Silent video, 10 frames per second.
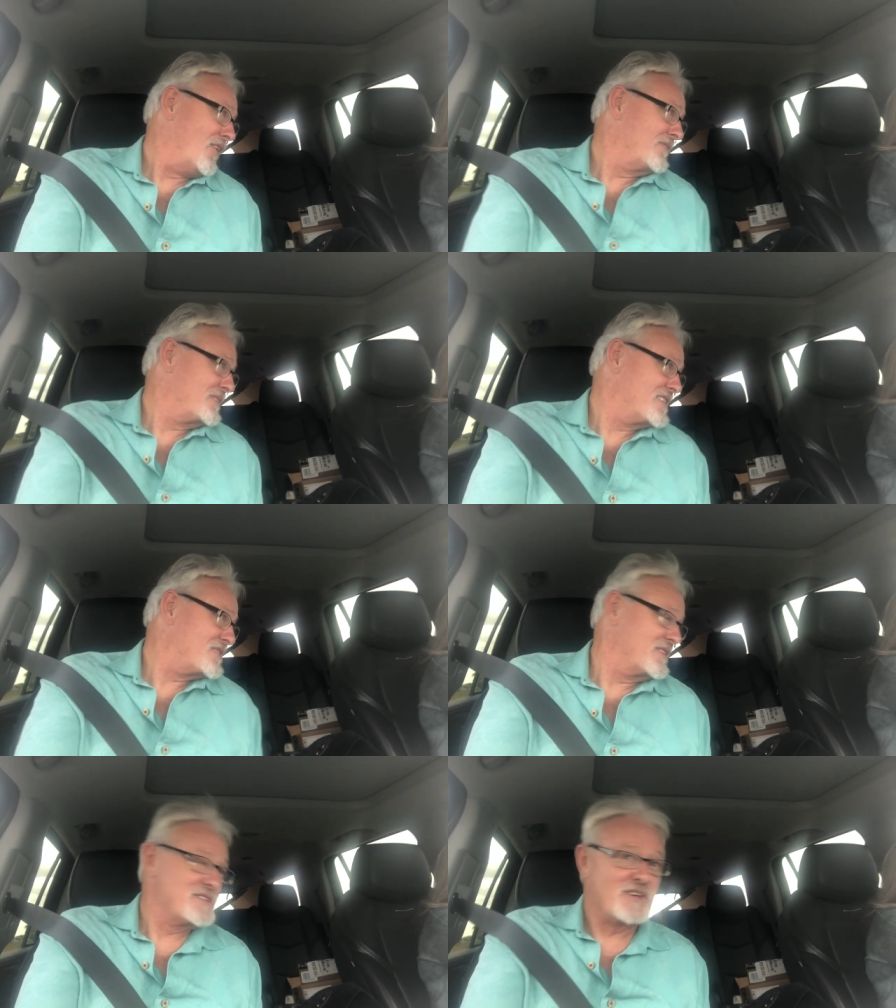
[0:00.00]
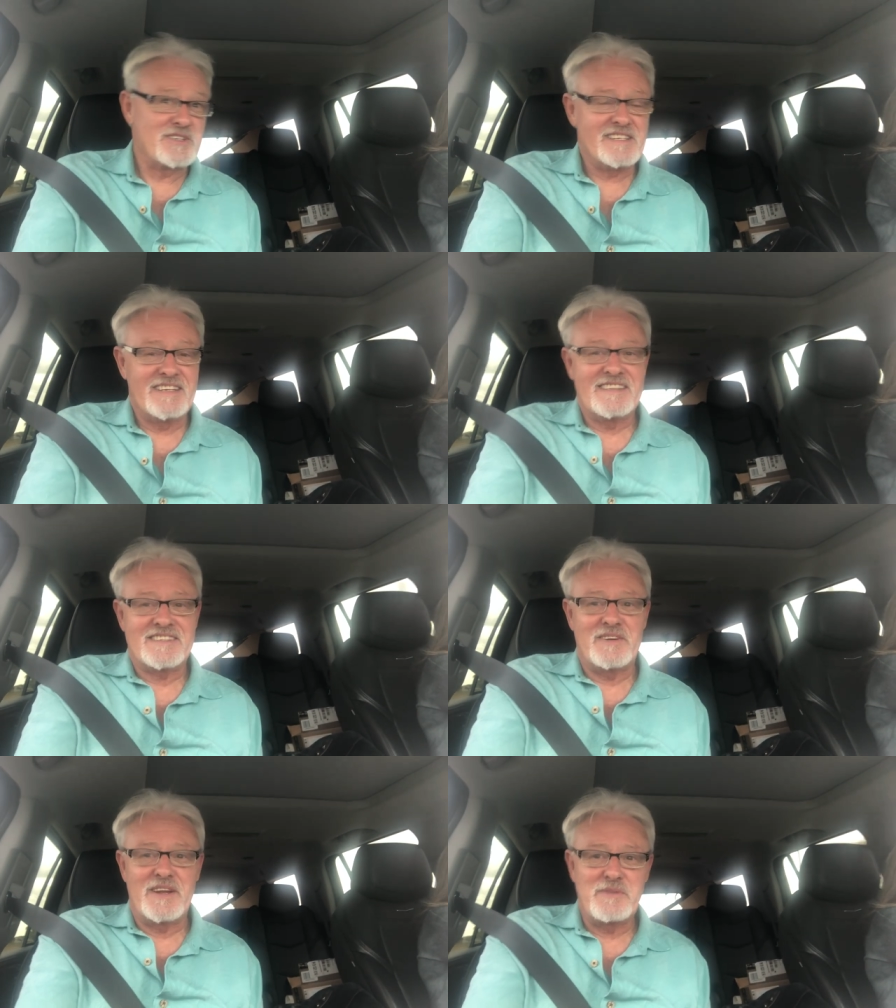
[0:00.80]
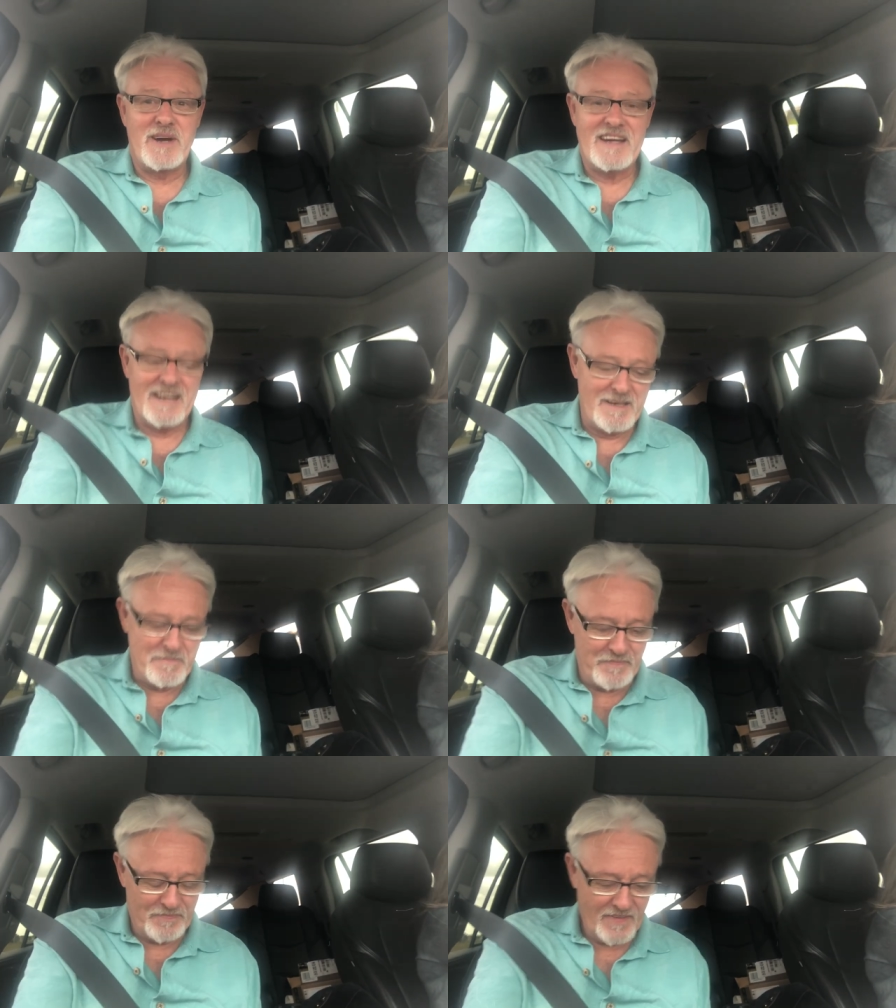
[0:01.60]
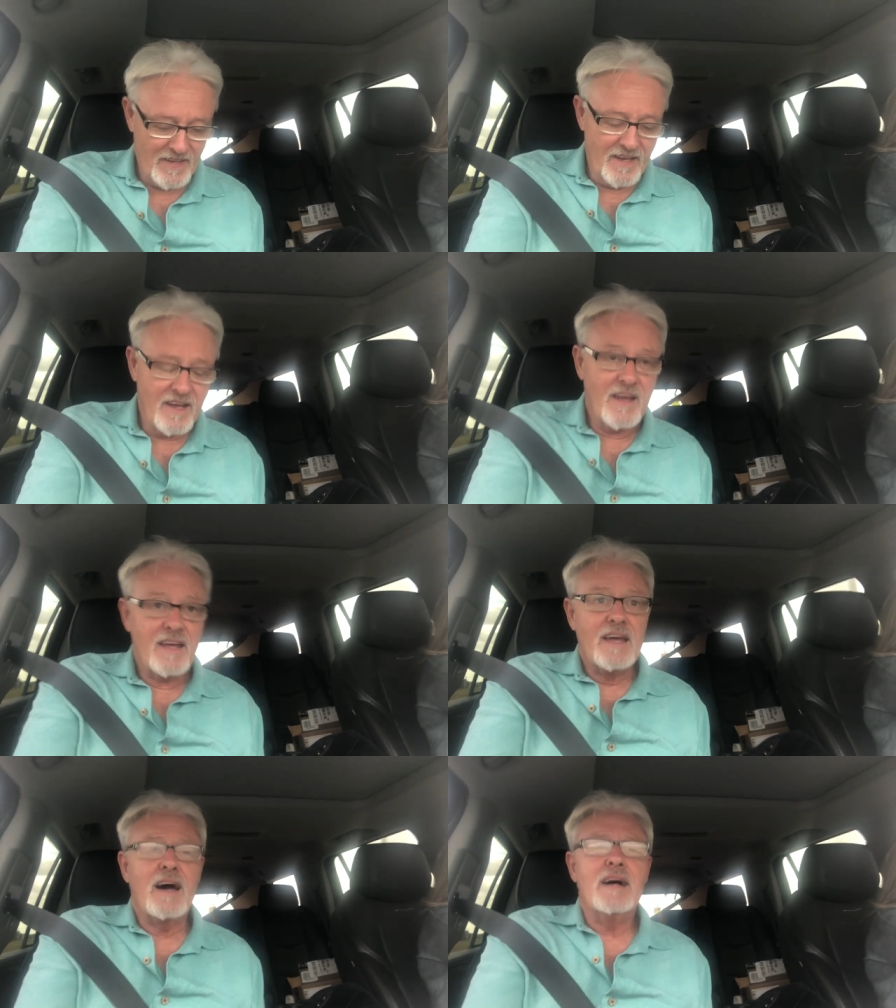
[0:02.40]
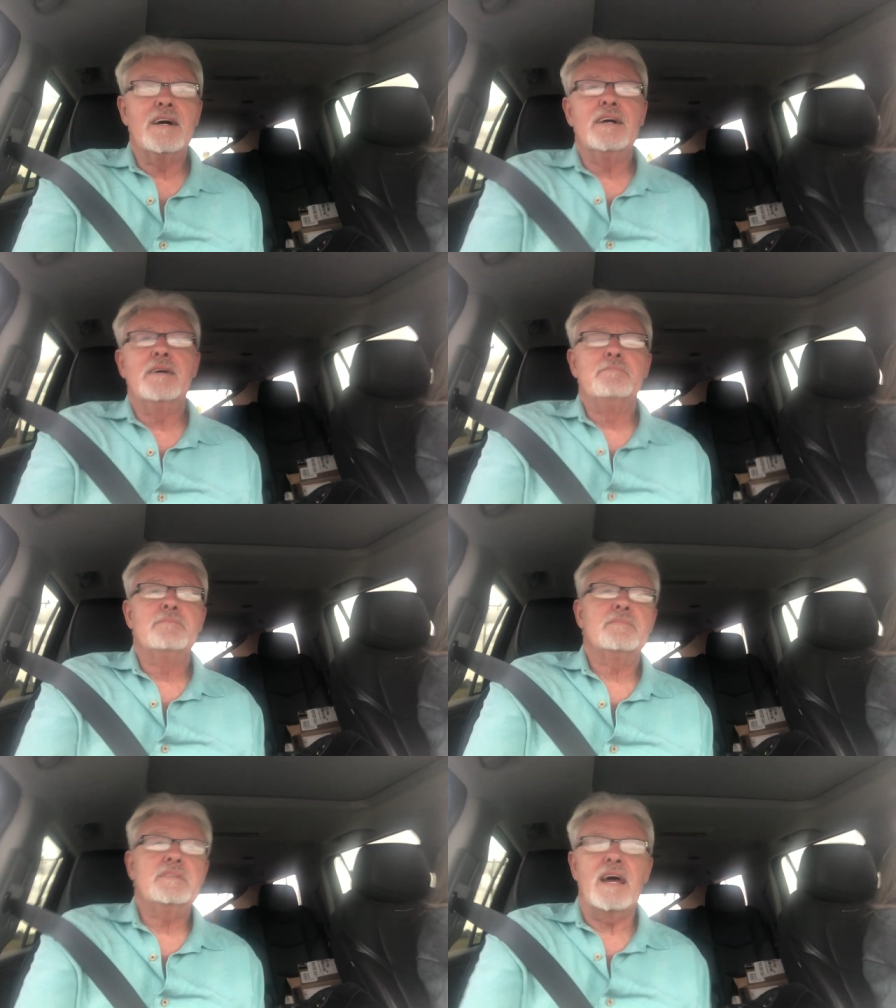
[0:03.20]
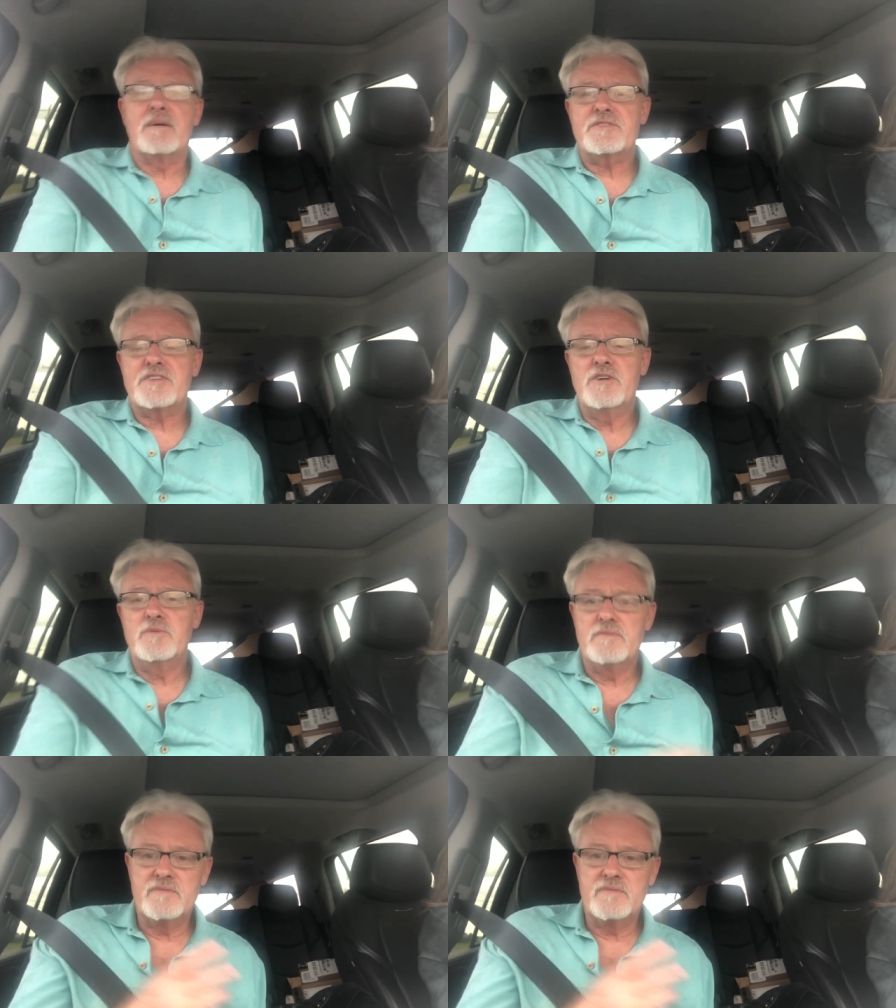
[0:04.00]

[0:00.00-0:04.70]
We're just doing dogs here. So anyway, um, um, yeah, so